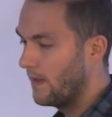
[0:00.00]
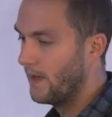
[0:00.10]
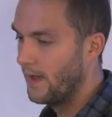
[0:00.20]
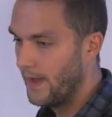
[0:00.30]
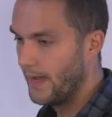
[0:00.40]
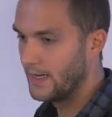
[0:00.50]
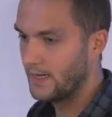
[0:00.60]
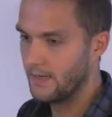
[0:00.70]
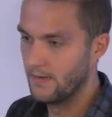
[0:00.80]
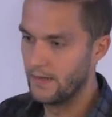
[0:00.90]
uh,
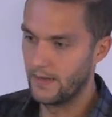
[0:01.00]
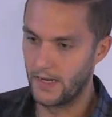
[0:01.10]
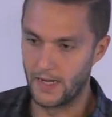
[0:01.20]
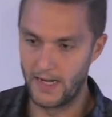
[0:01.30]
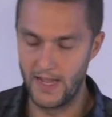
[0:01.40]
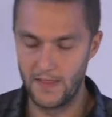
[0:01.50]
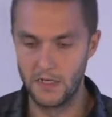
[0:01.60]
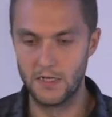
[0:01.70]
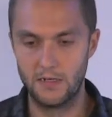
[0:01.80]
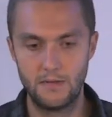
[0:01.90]

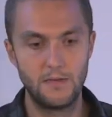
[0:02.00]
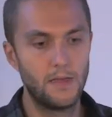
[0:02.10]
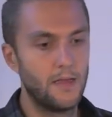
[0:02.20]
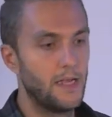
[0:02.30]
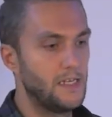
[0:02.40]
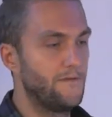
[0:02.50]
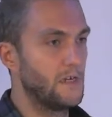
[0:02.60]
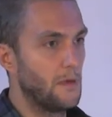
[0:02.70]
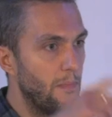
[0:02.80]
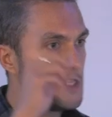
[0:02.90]
gather
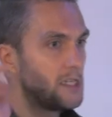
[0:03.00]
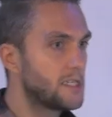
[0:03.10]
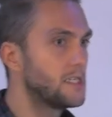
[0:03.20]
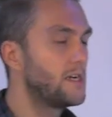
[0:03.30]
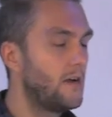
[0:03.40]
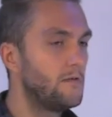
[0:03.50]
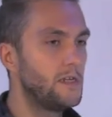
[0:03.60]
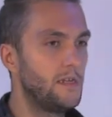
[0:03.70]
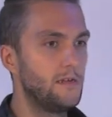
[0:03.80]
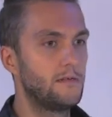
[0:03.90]
different metrics
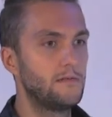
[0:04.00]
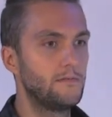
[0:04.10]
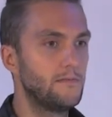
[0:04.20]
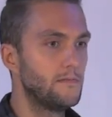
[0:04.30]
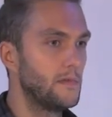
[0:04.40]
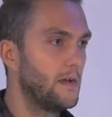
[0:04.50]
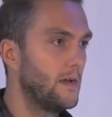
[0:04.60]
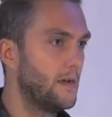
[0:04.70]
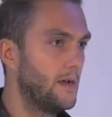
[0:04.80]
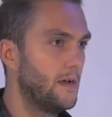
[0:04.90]
surrounding
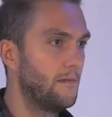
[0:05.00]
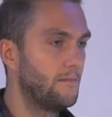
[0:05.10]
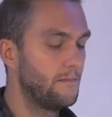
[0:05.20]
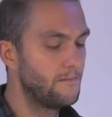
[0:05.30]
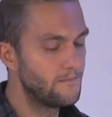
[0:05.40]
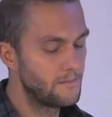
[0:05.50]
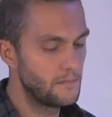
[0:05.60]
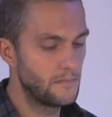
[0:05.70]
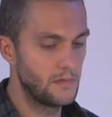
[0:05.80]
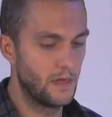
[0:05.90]
uh,
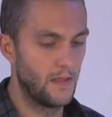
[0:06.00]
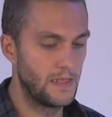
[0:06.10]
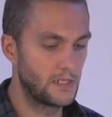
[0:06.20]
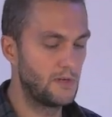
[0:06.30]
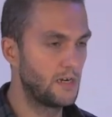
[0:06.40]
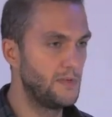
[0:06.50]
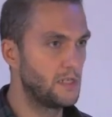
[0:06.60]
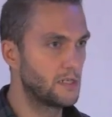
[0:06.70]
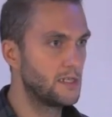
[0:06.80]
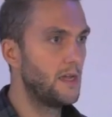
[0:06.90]
uh, the smart
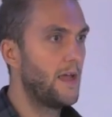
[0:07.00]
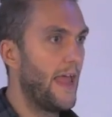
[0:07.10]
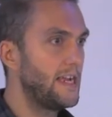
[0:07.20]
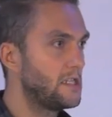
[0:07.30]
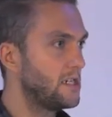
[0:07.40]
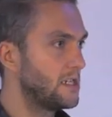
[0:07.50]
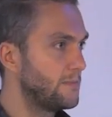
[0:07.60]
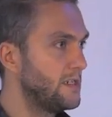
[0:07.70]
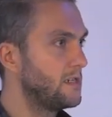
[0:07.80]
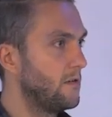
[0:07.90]
meters and
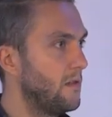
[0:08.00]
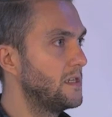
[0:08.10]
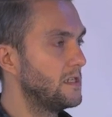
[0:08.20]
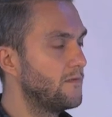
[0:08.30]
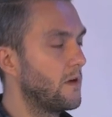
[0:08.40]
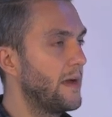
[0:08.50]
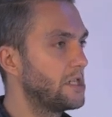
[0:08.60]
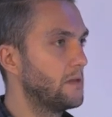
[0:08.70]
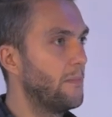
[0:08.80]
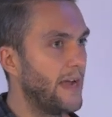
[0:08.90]
transmit all this
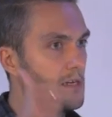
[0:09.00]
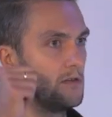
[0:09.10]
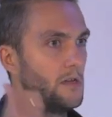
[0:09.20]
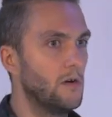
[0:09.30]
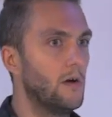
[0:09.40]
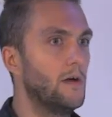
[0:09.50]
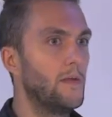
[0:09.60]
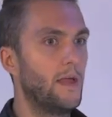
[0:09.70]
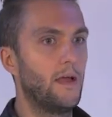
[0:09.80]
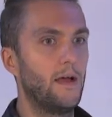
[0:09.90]
information back to your
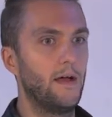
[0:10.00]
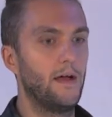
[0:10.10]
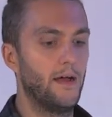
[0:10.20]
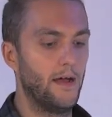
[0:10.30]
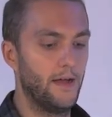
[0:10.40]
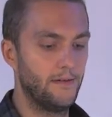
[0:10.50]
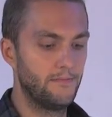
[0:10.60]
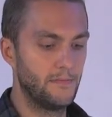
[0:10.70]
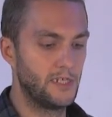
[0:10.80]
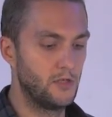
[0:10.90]
uh,
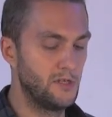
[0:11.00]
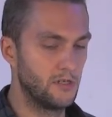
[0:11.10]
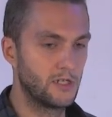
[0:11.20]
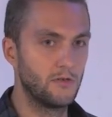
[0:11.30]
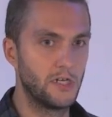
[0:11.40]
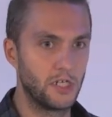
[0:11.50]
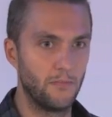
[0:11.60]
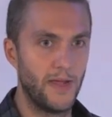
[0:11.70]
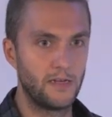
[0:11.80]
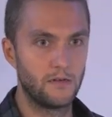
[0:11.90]
distributed storage and
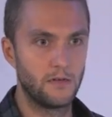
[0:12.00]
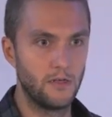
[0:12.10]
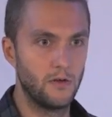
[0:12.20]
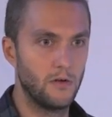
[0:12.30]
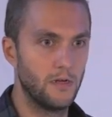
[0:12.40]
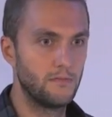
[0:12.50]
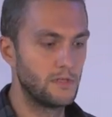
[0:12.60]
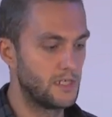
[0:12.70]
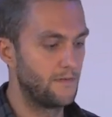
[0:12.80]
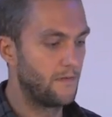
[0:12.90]
back to your
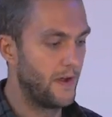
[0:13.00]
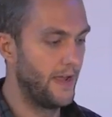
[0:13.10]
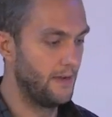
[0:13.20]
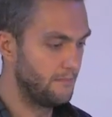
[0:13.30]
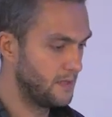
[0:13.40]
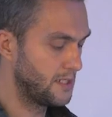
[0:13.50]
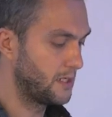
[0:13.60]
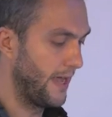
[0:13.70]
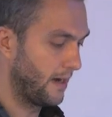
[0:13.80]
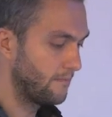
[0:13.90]
software
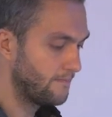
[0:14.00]
stack.